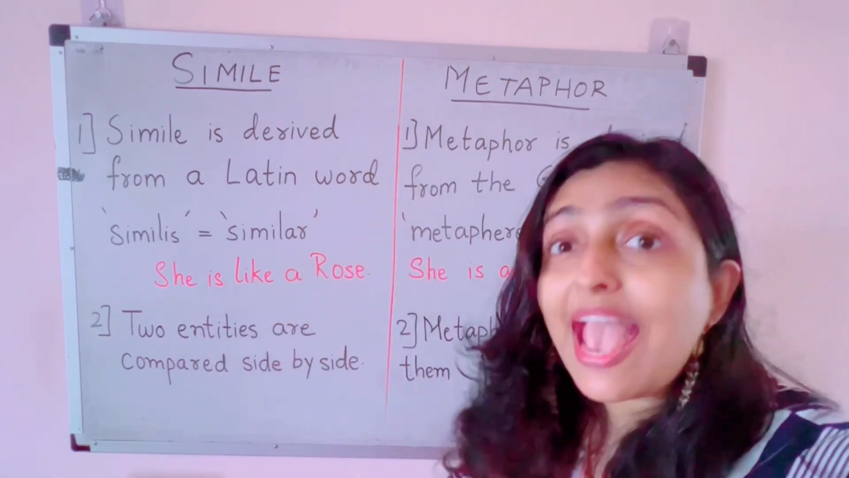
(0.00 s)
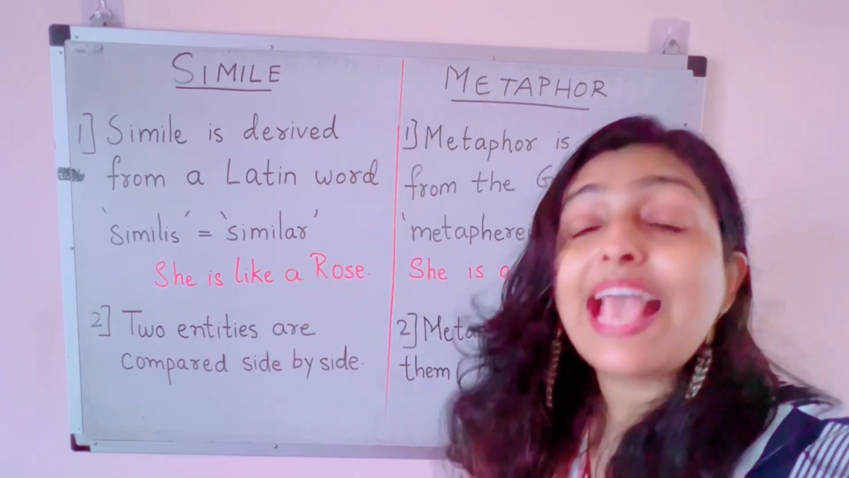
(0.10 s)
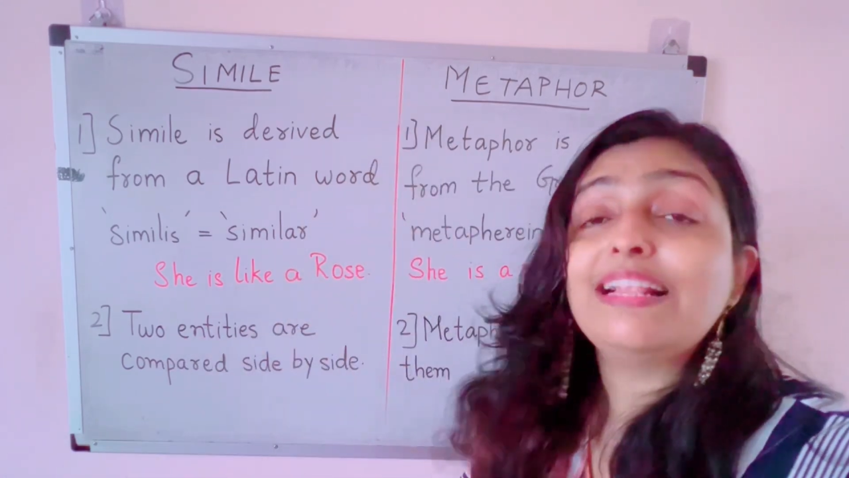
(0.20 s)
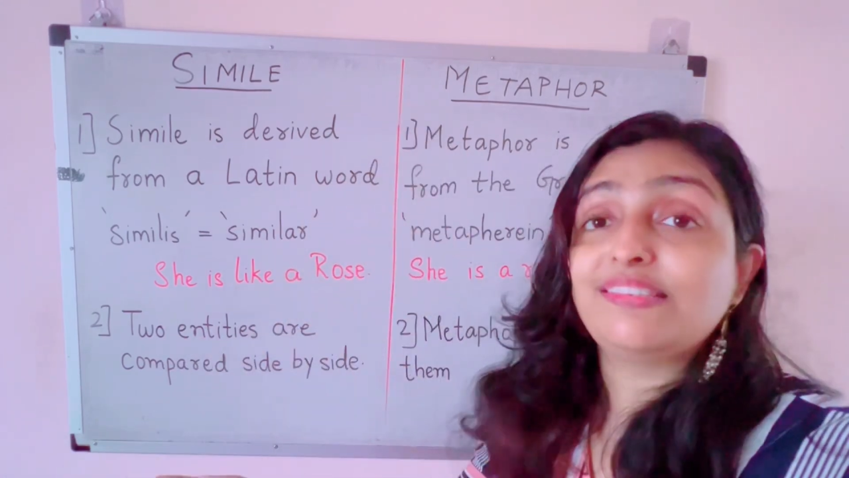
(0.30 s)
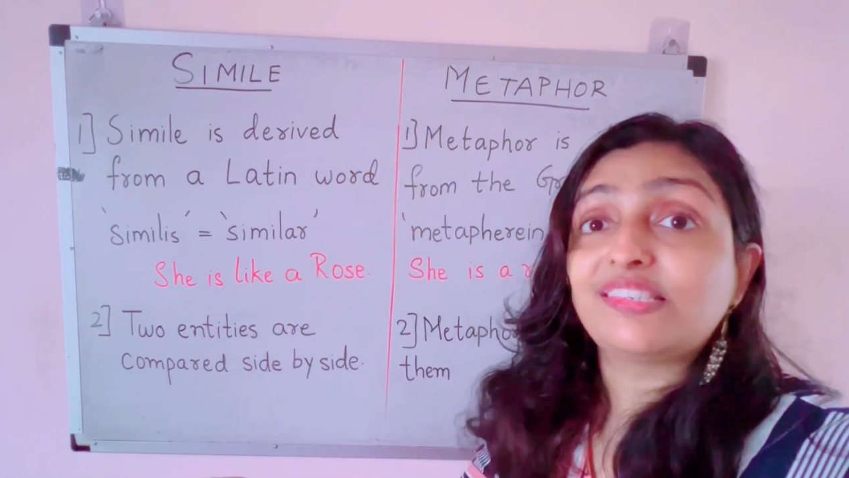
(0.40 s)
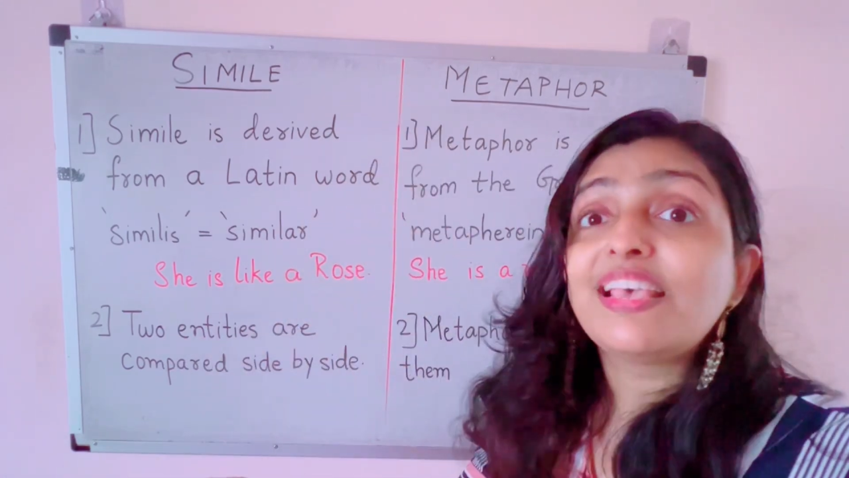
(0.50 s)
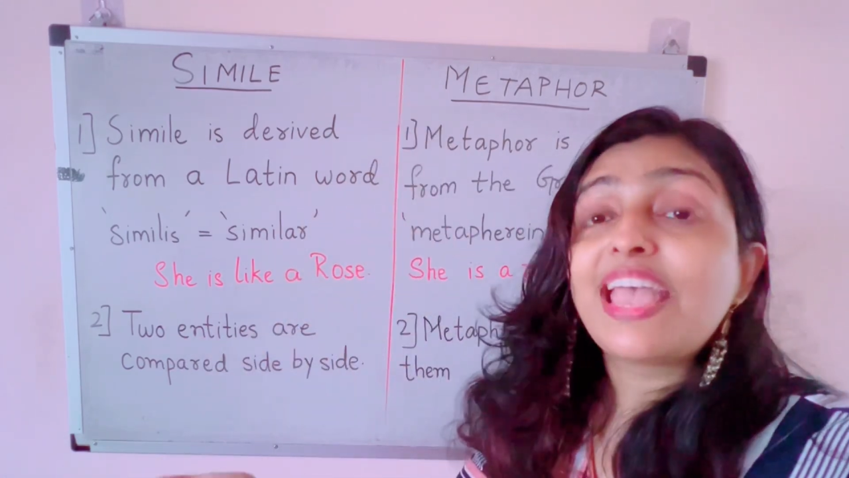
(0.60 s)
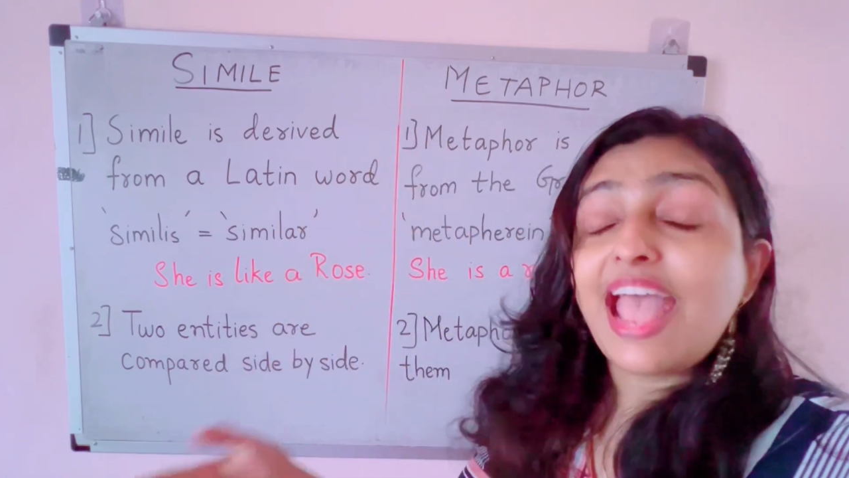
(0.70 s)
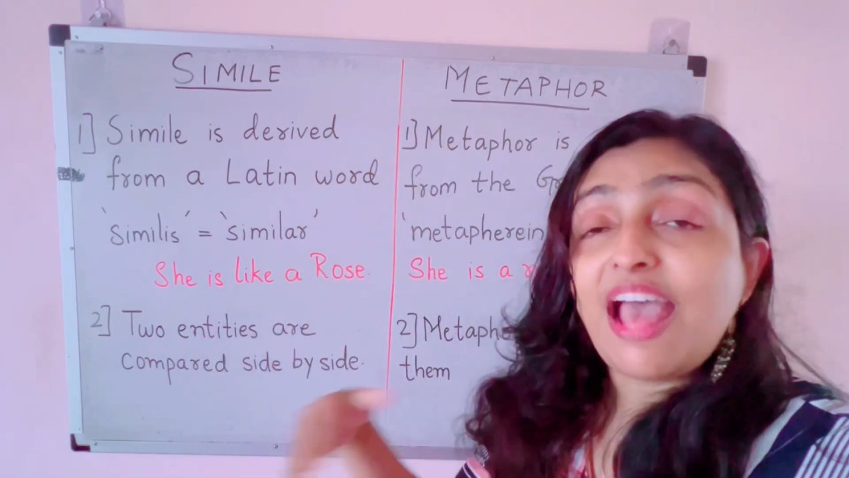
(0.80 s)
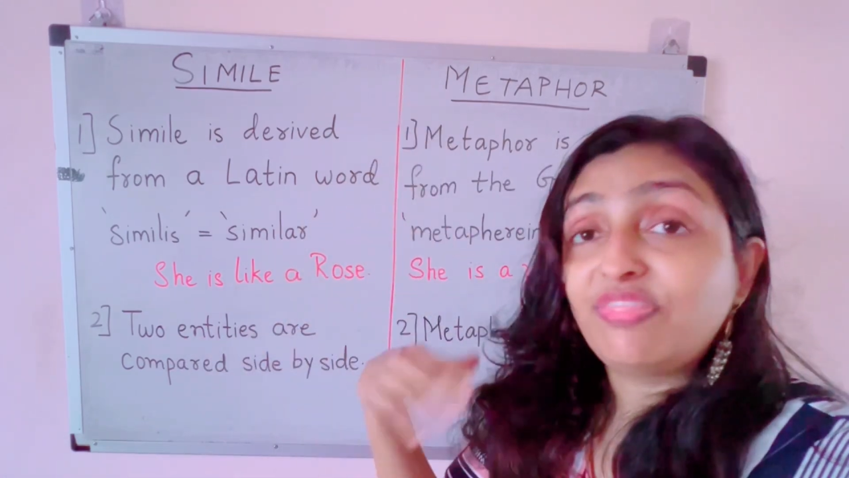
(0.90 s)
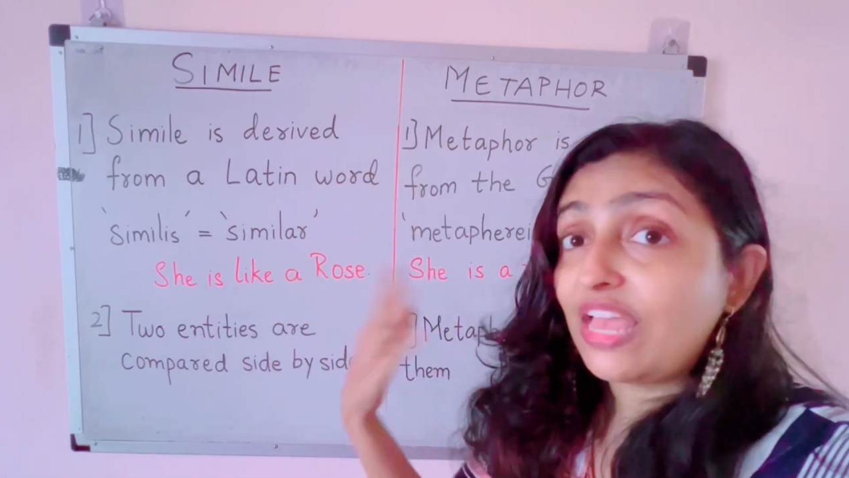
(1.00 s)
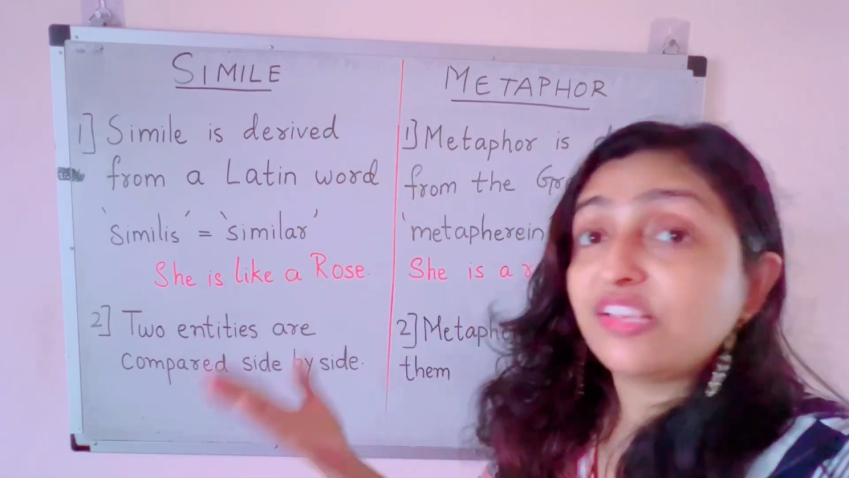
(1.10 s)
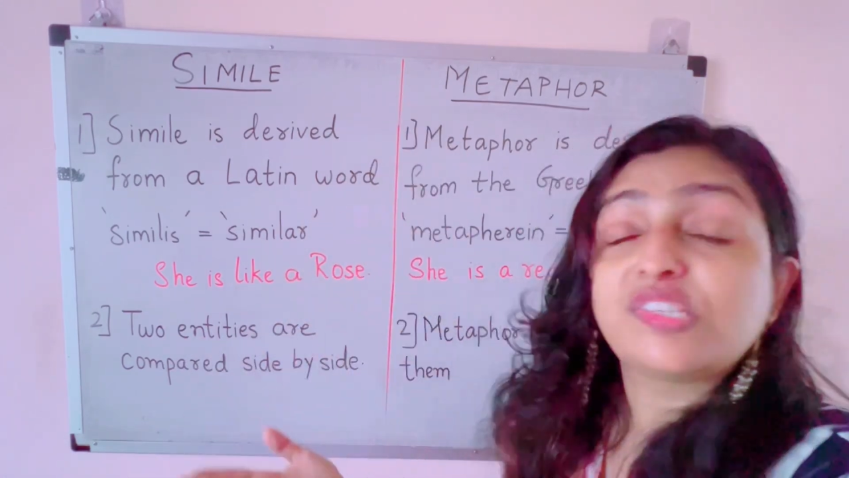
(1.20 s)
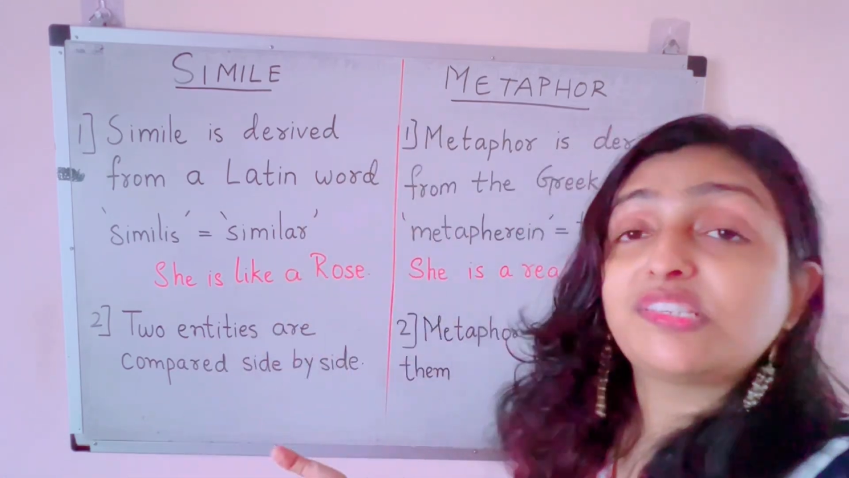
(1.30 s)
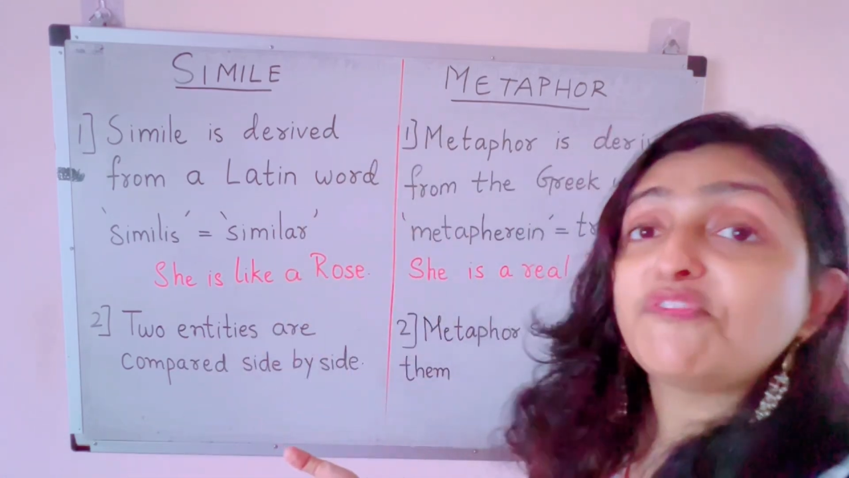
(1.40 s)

else, and that is